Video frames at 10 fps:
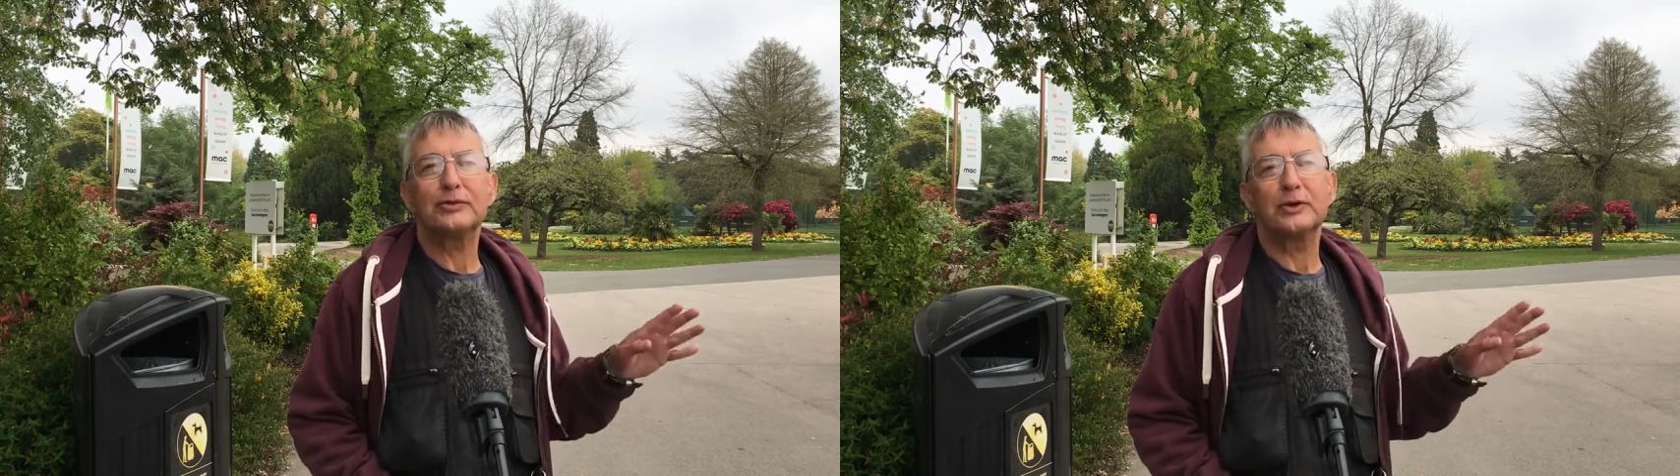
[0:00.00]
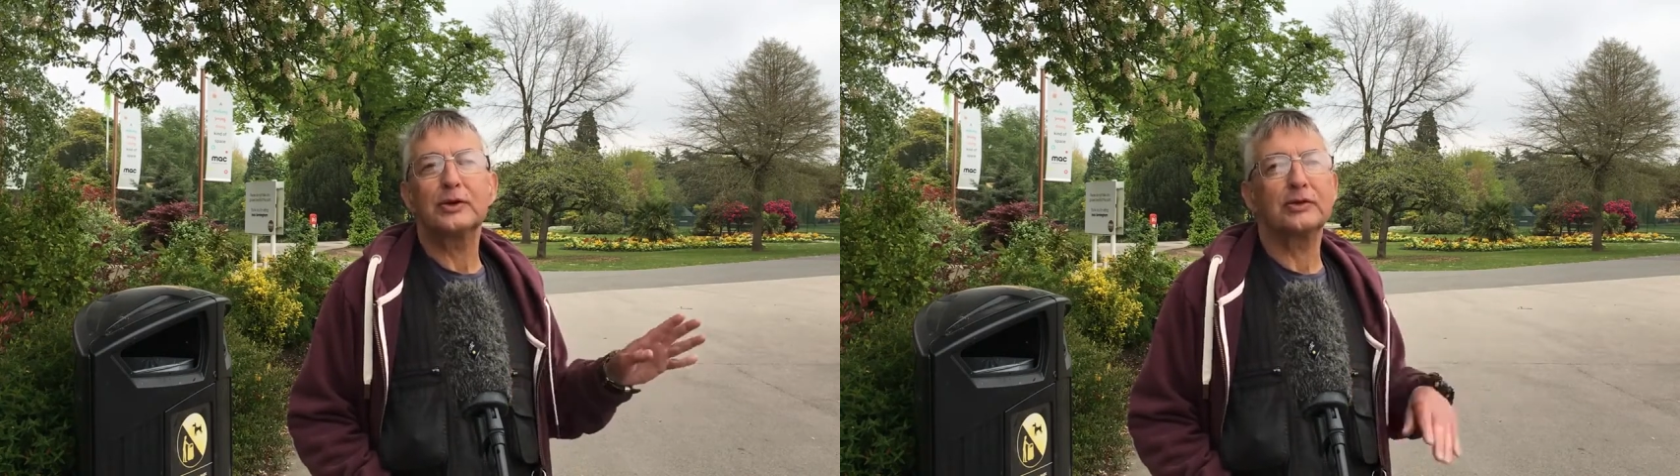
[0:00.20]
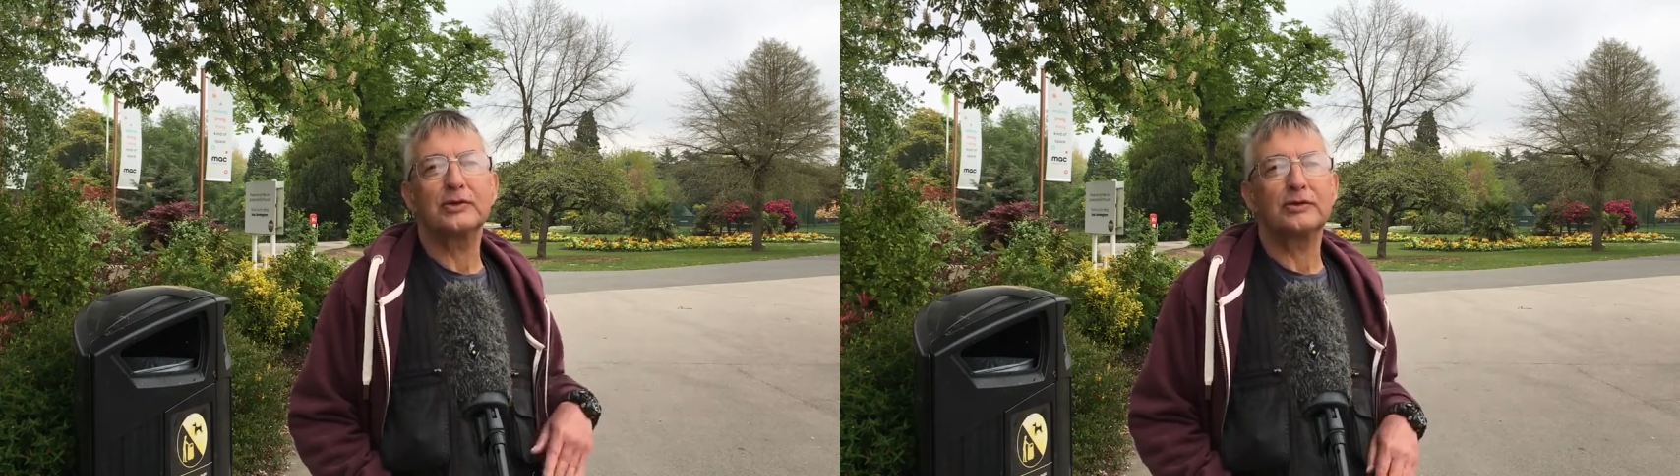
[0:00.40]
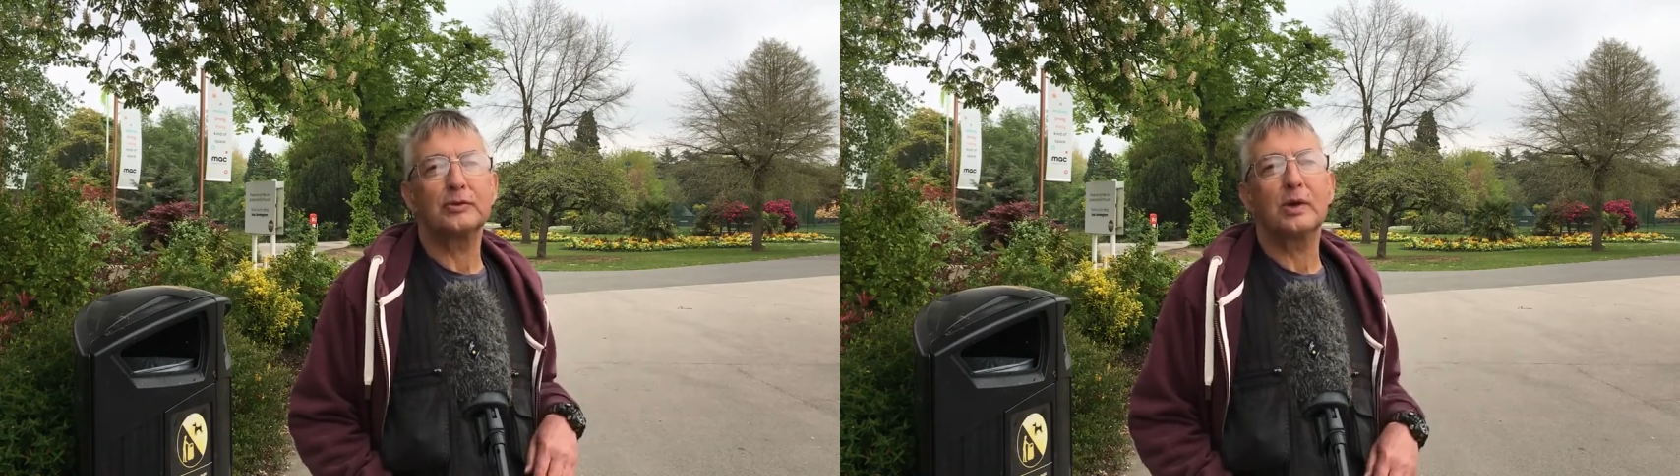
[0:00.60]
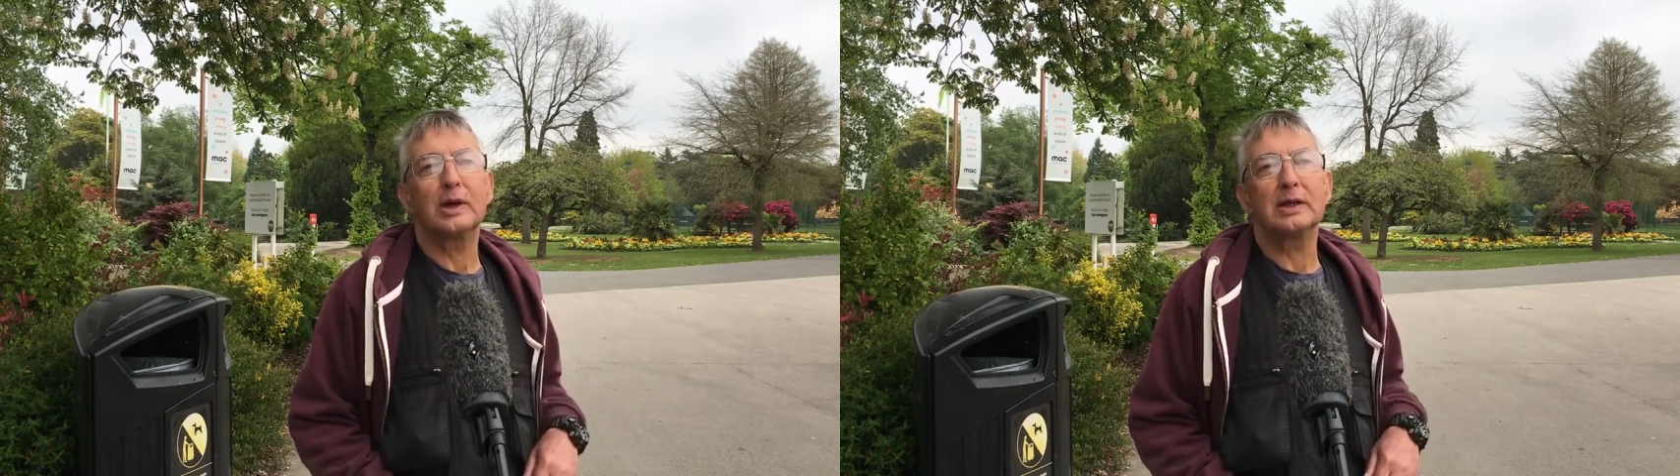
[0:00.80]
furthest
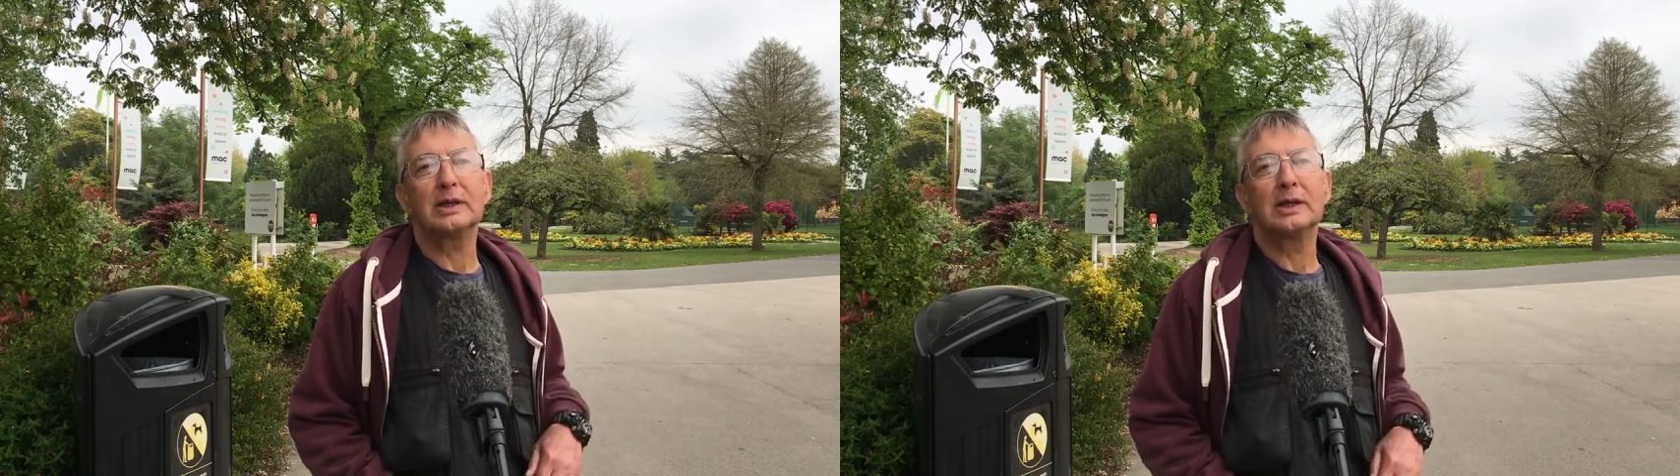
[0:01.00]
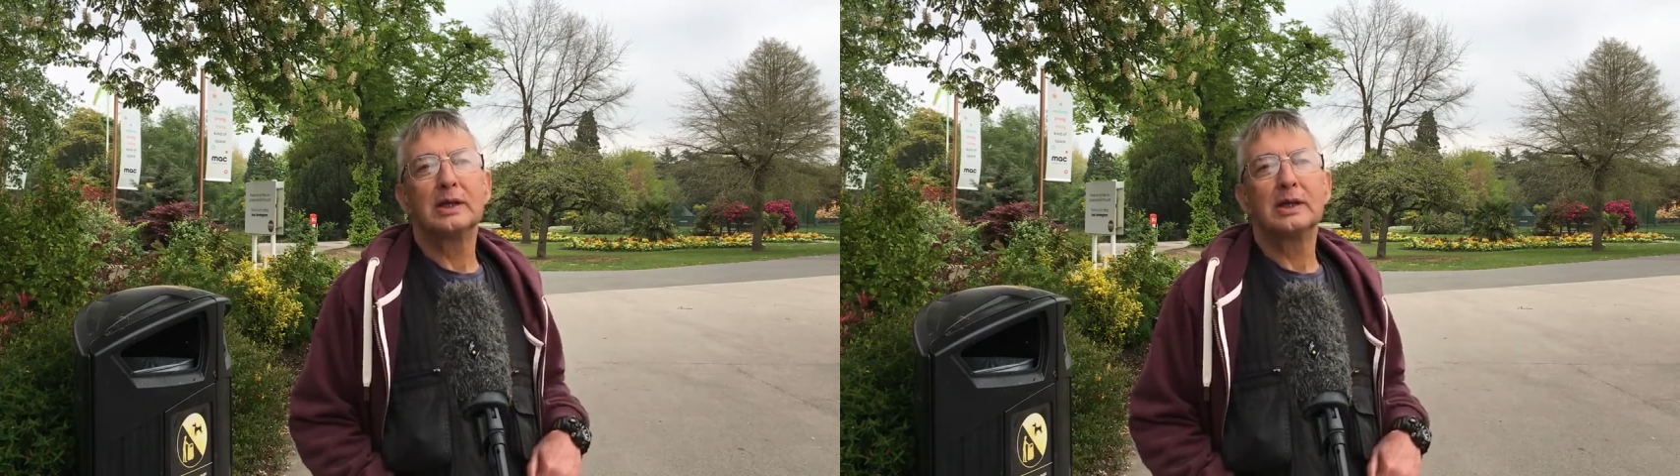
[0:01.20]
away